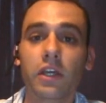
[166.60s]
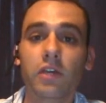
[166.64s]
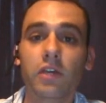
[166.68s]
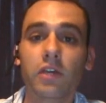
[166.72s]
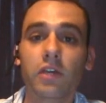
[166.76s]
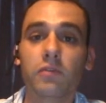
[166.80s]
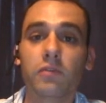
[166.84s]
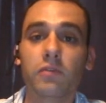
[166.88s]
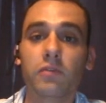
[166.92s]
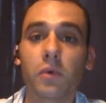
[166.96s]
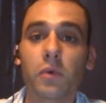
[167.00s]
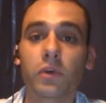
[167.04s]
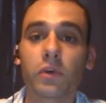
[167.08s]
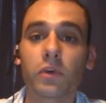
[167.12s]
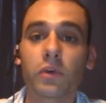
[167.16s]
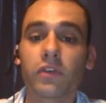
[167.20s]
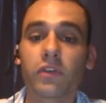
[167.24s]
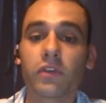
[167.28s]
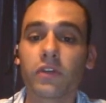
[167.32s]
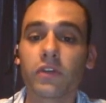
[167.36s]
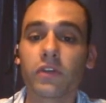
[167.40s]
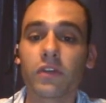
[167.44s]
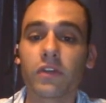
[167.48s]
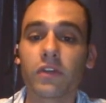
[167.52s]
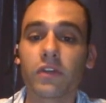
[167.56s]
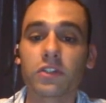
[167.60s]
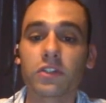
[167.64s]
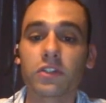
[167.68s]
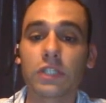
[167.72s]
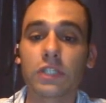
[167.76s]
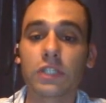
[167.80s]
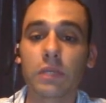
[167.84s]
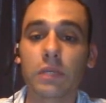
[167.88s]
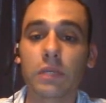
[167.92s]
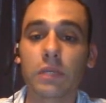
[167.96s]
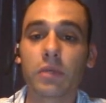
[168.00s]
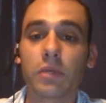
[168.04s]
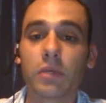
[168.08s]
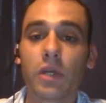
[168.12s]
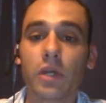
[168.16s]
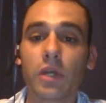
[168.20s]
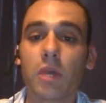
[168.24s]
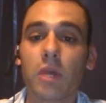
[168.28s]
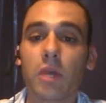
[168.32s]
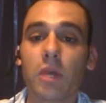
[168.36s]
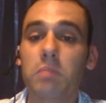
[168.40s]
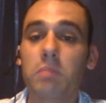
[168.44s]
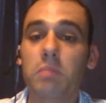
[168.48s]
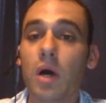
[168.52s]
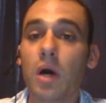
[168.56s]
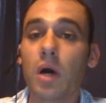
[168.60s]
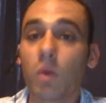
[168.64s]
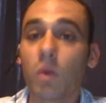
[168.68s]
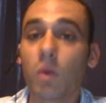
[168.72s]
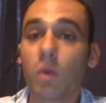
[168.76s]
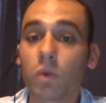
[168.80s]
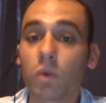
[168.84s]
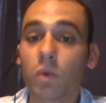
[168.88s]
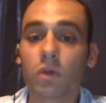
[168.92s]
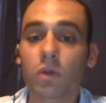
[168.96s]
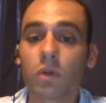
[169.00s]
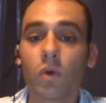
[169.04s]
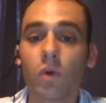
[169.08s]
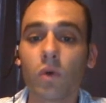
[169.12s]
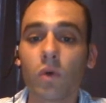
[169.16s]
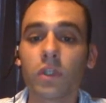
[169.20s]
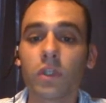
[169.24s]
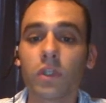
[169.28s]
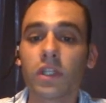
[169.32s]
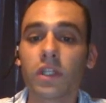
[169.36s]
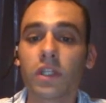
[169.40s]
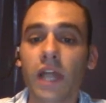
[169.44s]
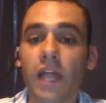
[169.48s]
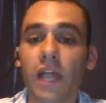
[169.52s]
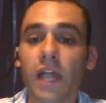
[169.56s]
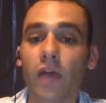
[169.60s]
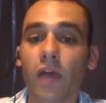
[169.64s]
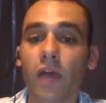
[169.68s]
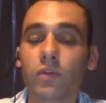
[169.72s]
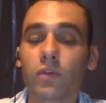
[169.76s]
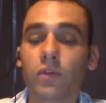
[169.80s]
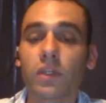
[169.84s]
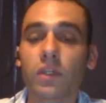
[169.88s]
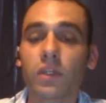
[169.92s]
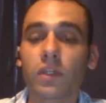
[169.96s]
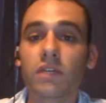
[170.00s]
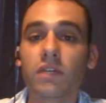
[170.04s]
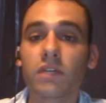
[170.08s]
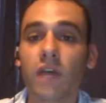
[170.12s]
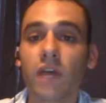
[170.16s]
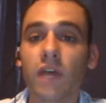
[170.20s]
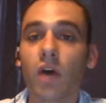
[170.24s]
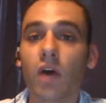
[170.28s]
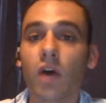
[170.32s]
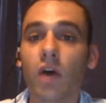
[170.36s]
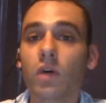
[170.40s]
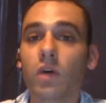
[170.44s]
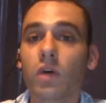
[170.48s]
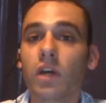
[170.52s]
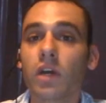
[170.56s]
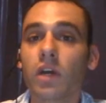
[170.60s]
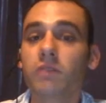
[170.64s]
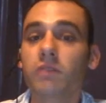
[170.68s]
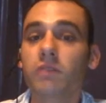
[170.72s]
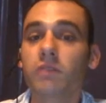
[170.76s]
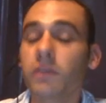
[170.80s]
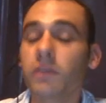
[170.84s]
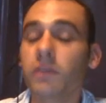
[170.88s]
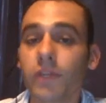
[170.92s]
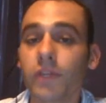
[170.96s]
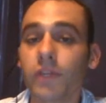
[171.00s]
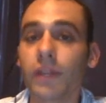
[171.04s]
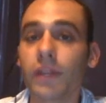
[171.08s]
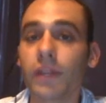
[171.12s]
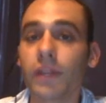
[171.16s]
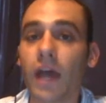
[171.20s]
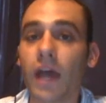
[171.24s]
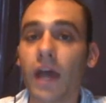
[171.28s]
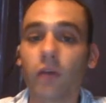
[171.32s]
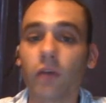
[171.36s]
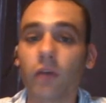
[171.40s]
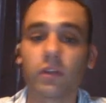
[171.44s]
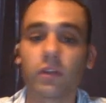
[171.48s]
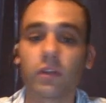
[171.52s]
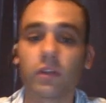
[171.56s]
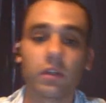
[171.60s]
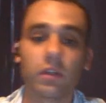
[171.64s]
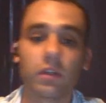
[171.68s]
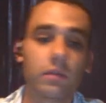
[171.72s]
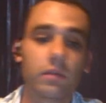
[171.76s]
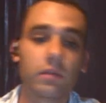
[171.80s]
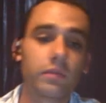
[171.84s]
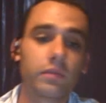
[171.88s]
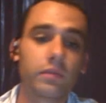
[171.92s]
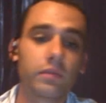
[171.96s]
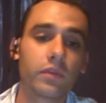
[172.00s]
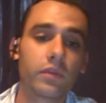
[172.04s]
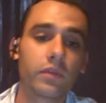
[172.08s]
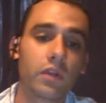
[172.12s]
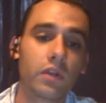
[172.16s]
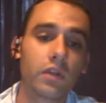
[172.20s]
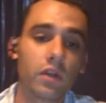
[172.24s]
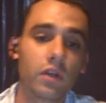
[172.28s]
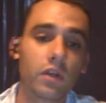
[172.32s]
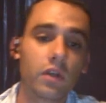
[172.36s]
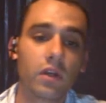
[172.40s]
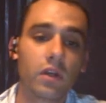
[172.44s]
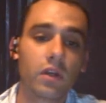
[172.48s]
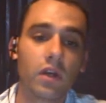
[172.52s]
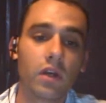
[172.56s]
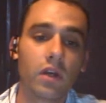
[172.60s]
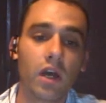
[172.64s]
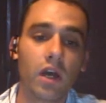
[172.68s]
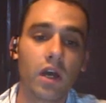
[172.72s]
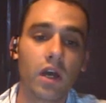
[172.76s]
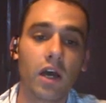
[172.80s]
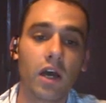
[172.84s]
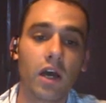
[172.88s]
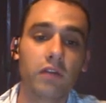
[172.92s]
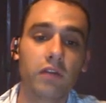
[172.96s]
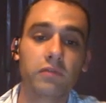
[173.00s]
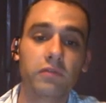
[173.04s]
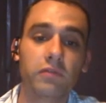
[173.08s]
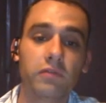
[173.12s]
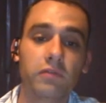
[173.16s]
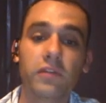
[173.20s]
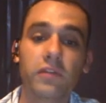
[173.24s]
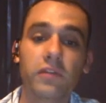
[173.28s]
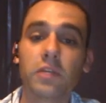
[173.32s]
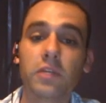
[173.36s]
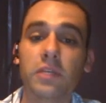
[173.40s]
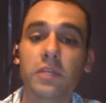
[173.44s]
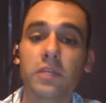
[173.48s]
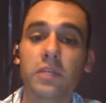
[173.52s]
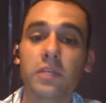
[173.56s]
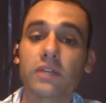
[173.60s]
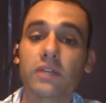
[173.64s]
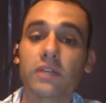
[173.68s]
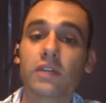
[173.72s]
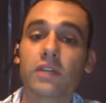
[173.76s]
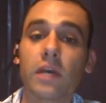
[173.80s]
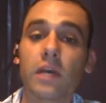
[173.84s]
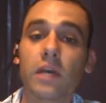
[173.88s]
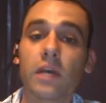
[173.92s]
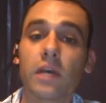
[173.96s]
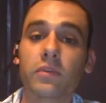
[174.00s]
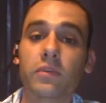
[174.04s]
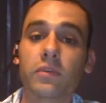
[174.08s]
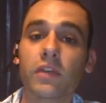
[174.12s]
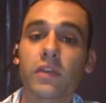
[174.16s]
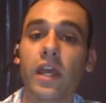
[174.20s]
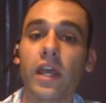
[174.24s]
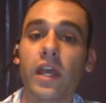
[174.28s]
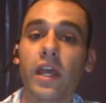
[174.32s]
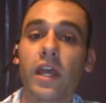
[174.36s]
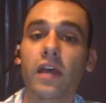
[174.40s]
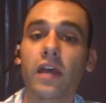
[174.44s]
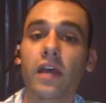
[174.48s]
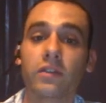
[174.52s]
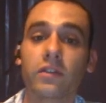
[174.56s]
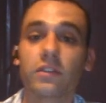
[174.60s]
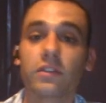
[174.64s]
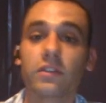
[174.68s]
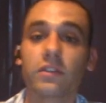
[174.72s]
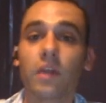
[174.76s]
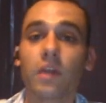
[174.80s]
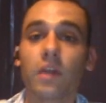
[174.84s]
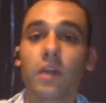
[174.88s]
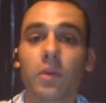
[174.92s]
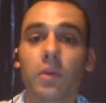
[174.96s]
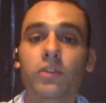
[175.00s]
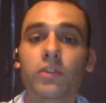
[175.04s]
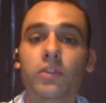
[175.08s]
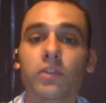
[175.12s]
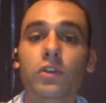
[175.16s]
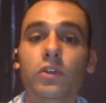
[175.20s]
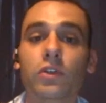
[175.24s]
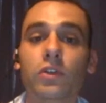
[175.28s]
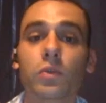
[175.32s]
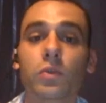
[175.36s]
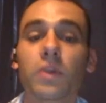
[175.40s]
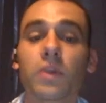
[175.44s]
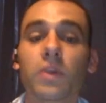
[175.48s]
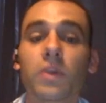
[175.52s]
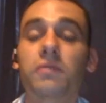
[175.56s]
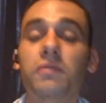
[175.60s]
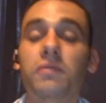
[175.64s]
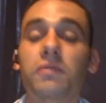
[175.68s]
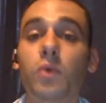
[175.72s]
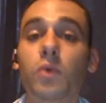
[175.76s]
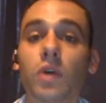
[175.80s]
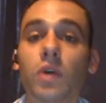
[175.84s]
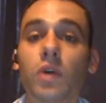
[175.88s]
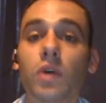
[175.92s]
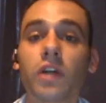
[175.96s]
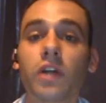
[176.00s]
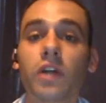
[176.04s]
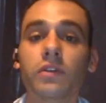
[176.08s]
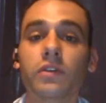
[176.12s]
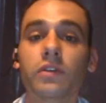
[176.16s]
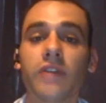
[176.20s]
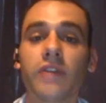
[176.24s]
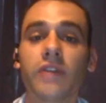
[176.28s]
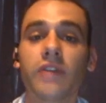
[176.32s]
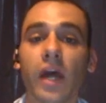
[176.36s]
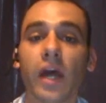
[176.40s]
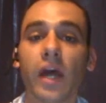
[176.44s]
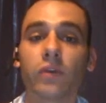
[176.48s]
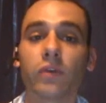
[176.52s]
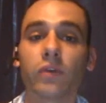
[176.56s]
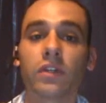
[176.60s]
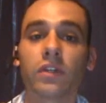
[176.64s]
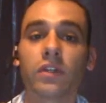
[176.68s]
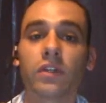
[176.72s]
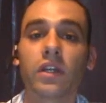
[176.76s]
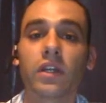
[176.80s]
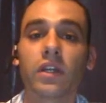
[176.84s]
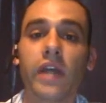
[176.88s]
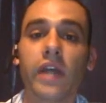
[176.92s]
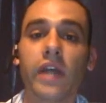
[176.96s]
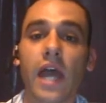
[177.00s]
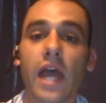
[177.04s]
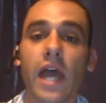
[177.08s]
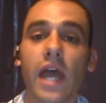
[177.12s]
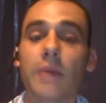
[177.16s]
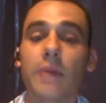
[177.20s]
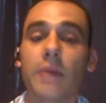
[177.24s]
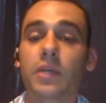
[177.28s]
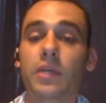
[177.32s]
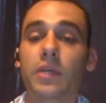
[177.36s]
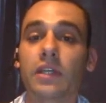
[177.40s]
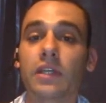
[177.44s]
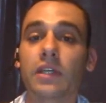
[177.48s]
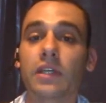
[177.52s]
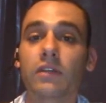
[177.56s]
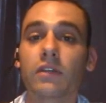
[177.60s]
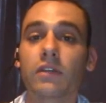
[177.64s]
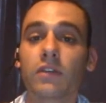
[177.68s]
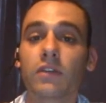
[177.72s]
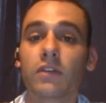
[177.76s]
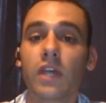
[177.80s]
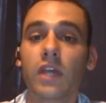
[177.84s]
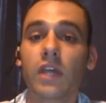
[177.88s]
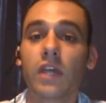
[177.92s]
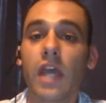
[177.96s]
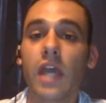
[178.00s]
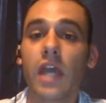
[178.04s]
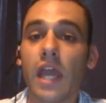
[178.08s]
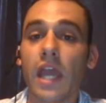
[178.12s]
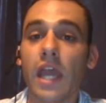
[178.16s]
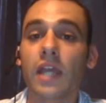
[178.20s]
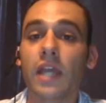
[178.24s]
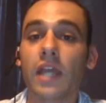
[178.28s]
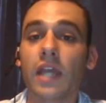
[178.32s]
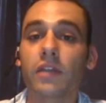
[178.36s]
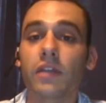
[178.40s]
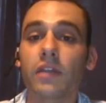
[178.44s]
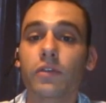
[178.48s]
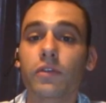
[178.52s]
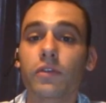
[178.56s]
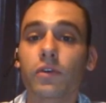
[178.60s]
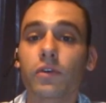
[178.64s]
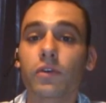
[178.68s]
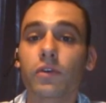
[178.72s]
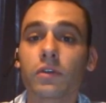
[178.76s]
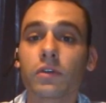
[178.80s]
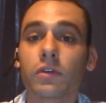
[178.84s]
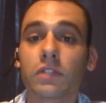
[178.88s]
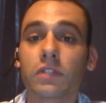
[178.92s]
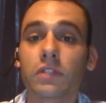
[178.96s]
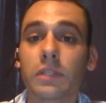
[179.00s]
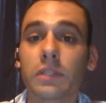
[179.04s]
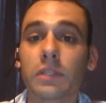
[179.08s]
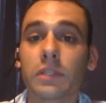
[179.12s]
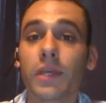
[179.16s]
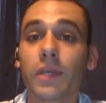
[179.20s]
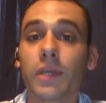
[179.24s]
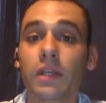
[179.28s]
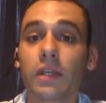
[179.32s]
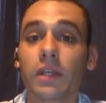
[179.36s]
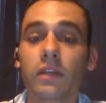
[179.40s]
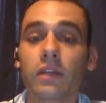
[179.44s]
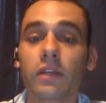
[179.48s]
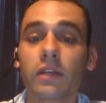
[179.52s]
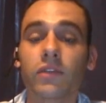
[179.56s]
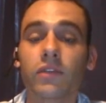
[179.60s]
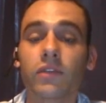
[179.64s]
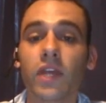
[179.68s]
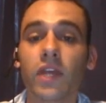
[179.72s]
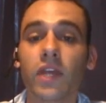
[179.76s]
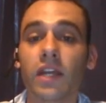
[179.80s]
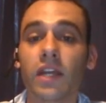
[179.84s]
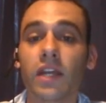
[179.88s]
for citizenship, but we're only allowed to give out 50,000. Philippines comes as number two with 400,000 applicants, and their limit is set